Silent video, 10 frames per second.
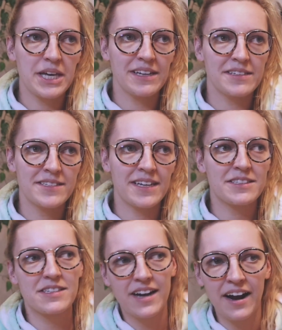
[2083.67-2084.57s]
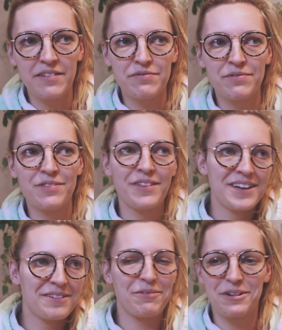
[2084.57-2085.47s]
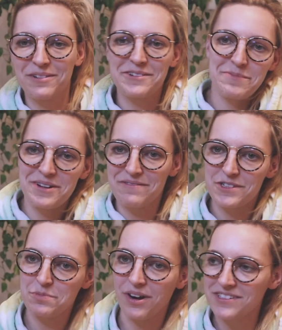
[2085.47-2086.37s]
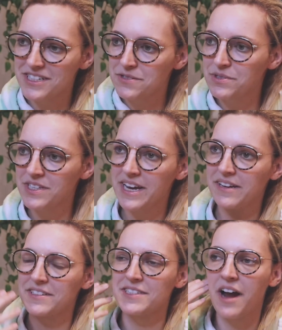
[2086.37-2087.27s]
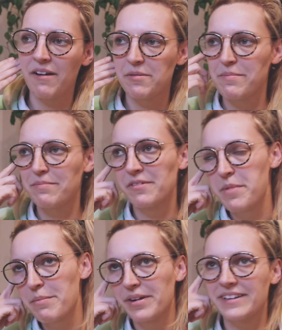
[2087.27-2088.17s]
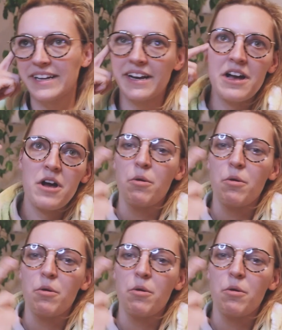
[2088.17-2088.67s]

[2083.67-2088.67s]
because that's kind of what a little bit of this process was like, is not remembering like